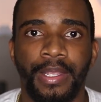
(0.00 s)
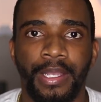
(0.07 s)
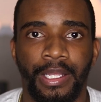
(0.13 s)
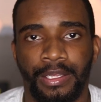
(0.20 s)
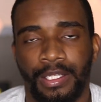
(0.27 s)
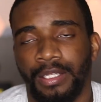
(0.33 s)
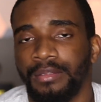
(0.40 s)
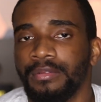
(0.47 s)

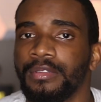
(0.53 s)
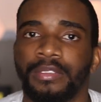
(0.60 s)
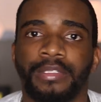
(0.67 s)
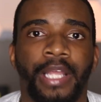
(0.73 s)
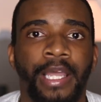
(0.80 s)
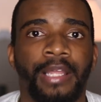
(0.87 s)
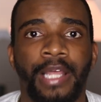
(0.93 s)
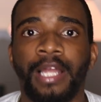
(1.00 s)
And then
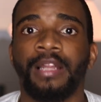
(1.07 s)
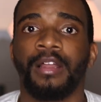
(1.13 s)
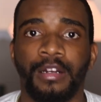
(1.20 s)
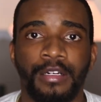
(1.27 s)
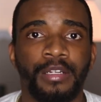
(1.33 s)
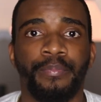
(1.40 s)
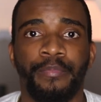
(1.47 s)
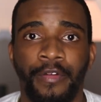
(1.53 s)
they, they
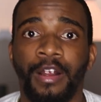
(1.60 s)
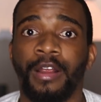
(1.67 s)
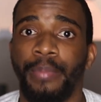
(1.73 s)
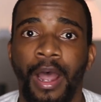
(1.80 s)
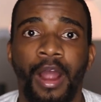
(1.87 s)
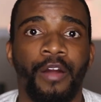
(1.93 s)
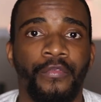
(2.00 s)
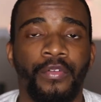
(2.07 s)
learned a very
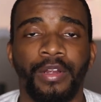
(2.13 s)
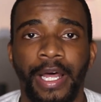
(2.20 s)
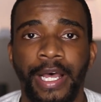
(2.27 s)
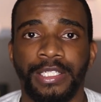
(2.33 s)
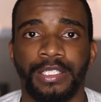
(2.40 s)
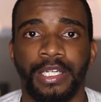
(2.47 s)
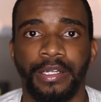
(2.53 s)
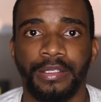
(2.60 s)
powerful
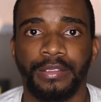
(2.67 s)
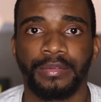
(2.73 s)
lesson.